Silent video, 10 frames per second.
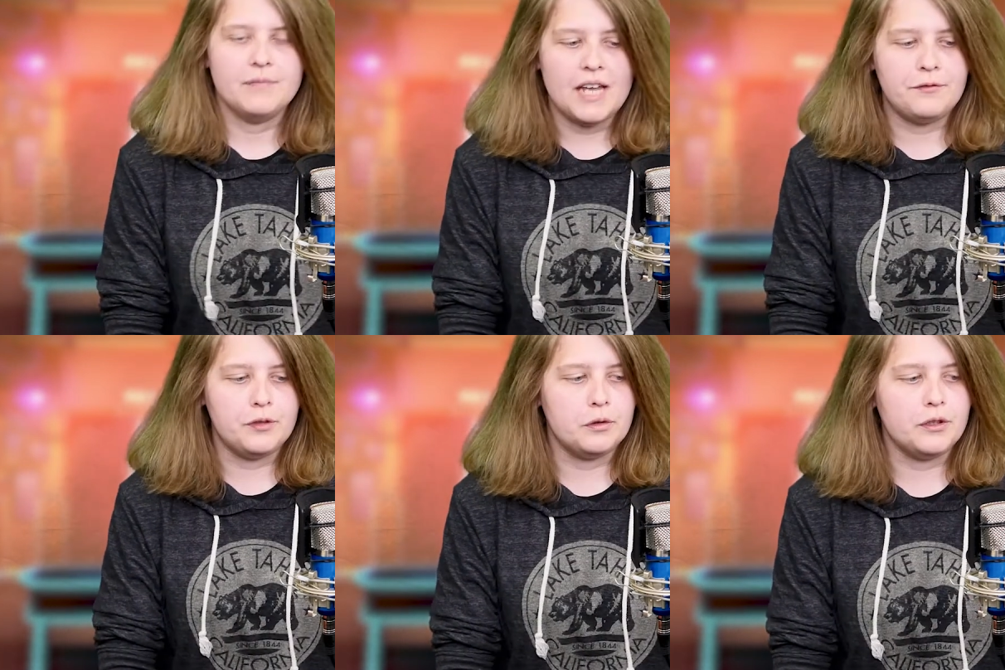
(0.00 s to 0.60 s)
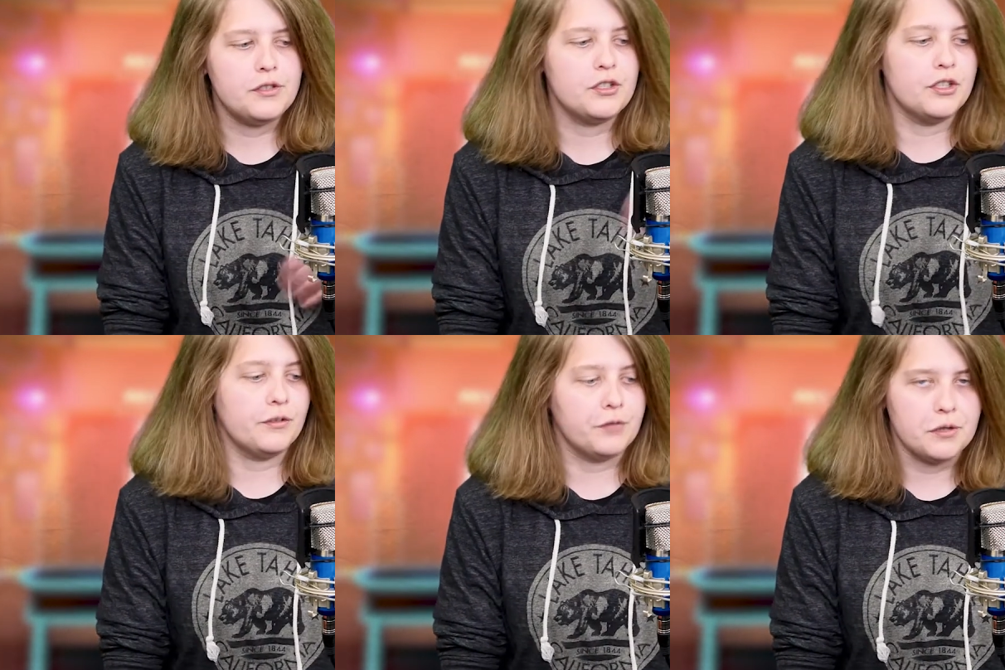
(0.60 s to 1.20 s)
If you lose your
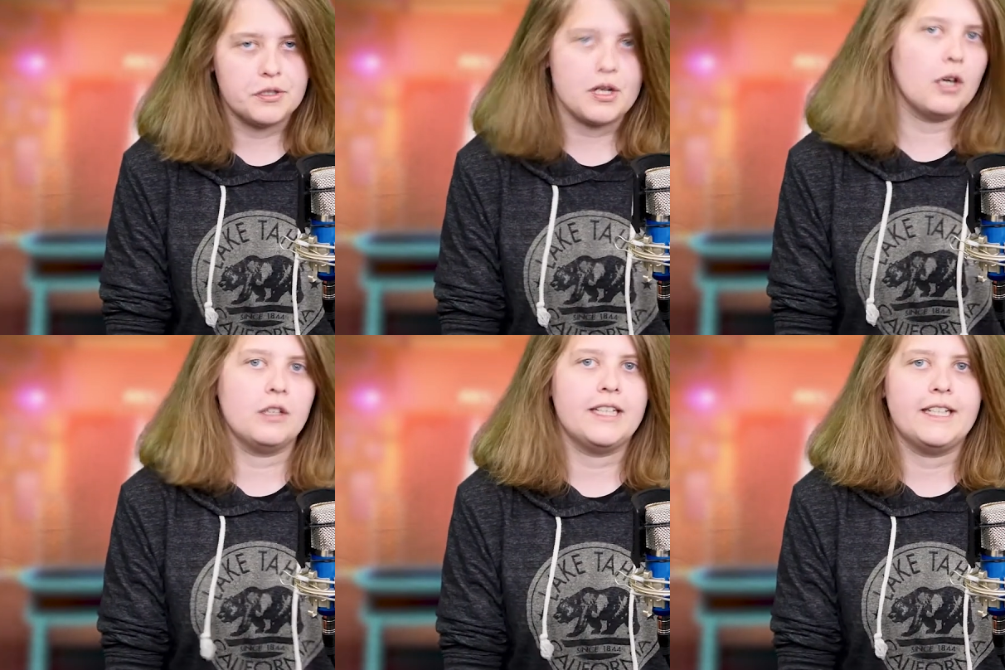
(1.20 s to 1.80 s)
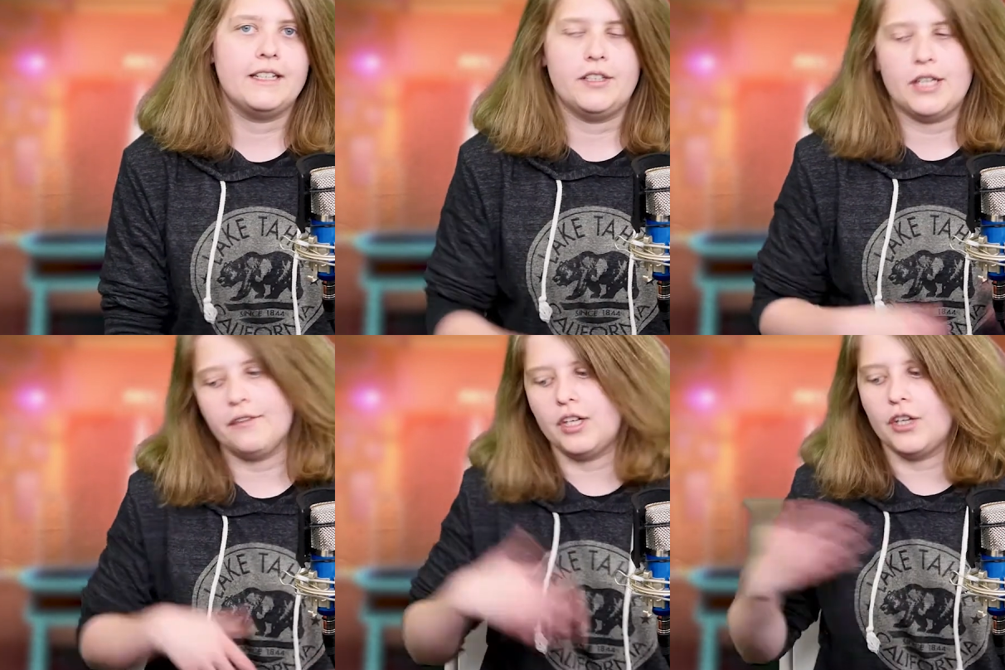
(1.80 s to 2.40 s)
diffuse early,
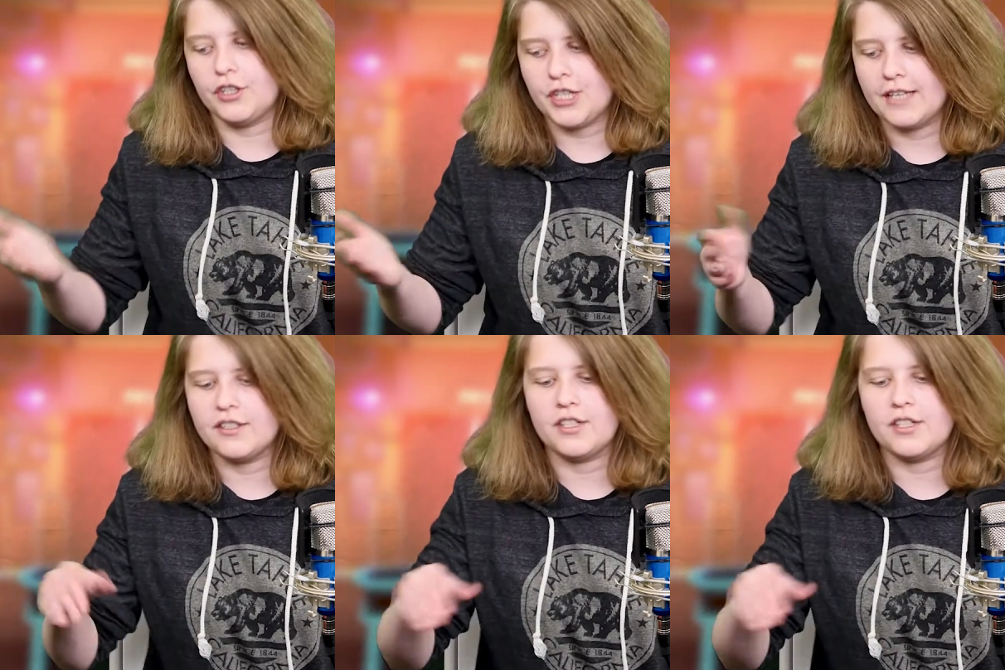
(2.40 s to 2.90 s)
you have another chance to